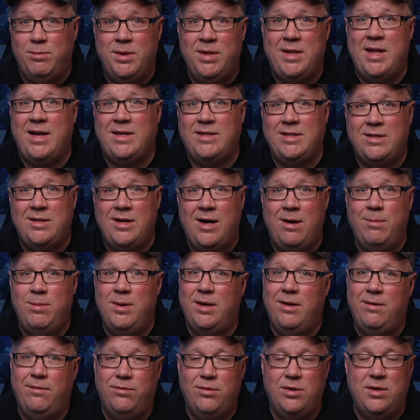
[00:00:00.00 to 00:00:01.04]
but that's a
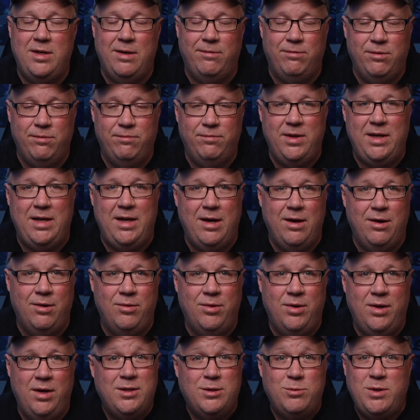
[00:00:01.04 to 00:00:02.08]
topic for a different video.
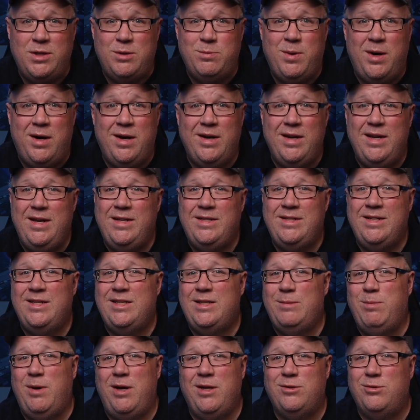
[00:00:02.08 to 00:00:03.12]
SwitchBot isn't
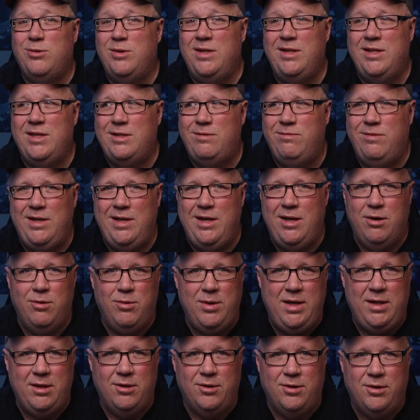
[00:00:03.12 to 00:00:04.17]
sponsoring this video
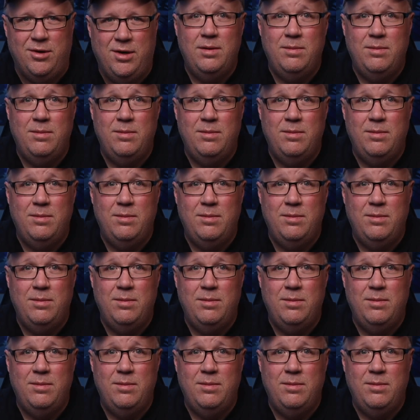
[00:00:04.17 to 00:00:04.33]
either,